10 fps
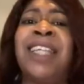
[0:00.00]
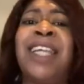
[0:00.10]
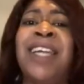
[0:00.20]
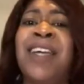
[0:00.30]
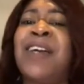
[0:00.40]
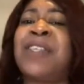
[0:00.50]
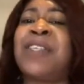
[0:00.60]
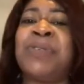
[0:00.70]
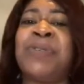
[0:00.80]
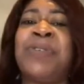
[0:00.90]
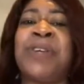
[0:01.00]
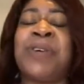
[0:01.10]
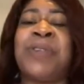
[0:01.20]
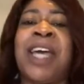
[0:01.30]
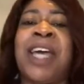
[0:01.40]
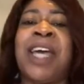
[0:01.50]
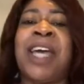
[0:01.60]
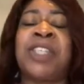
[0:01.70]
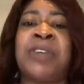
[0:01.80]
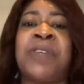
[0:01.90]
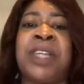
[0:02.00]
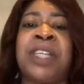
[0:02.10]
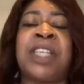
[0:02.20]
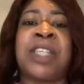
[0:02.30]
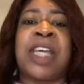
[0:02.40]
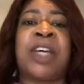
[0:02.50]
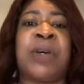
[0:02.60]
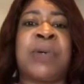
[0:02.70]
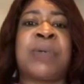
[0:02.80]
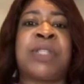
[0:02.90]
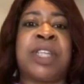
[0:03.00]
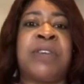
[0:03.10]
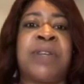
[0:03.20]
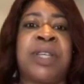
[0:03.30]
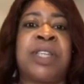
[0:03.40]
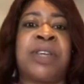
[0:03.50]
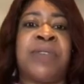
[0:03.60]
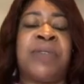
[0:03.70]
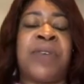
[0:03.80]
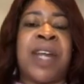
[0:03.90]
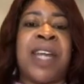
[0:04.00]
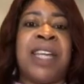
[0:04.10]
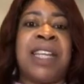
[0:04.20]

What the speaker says: think I do know that series. It's like a whole series of it, right?